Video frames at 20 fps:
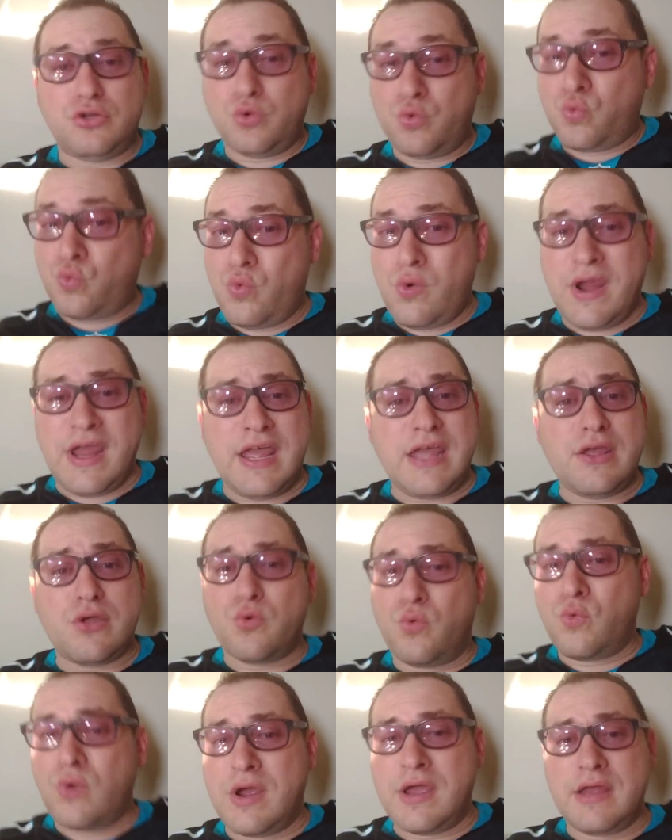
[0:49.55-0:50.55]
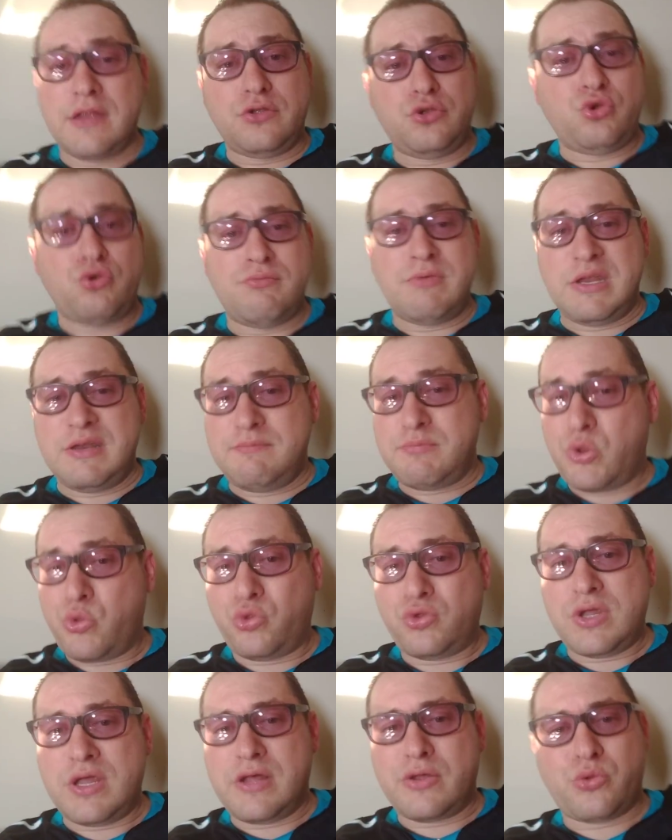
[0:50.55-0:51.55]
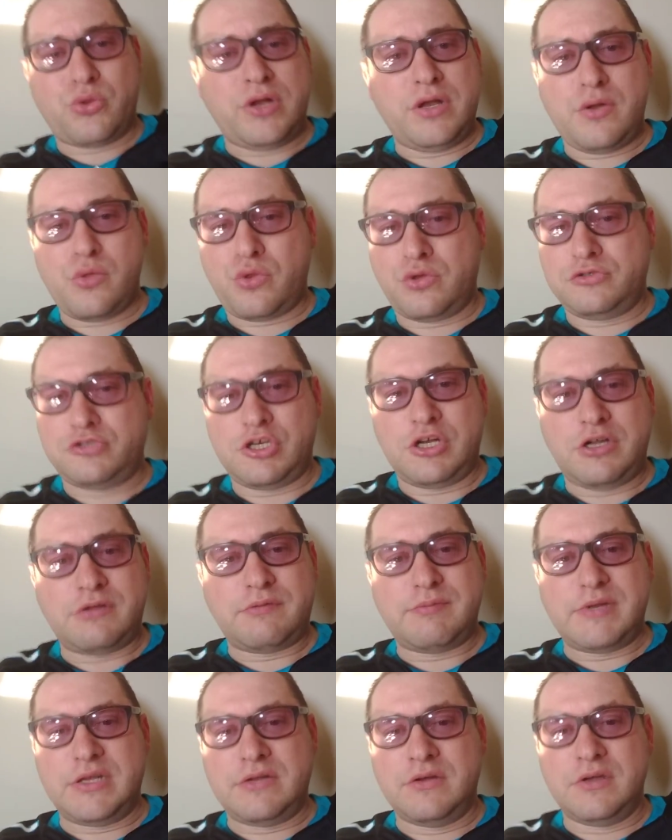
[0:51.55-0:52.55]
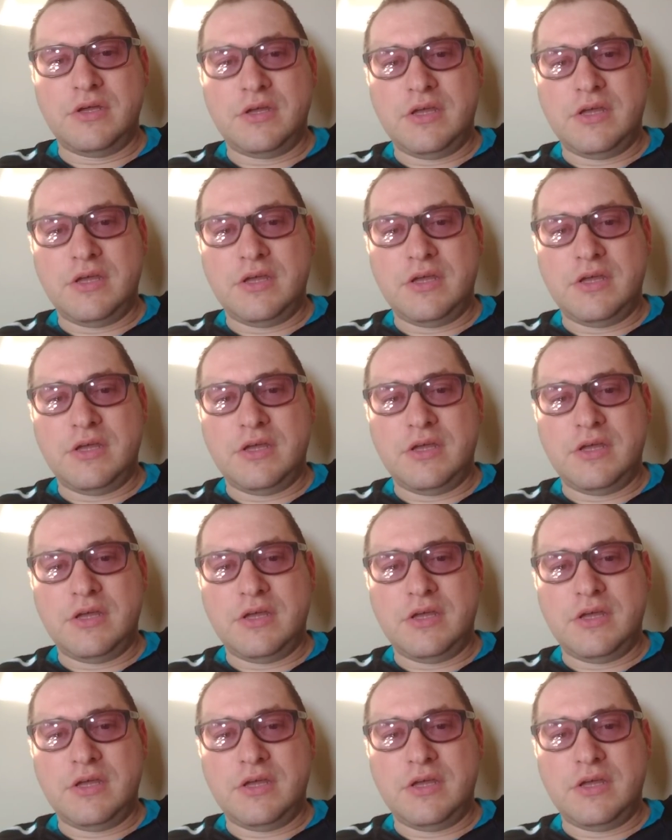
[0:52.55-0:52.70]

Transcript: way, way too many mistakes, ladies and gentlemen,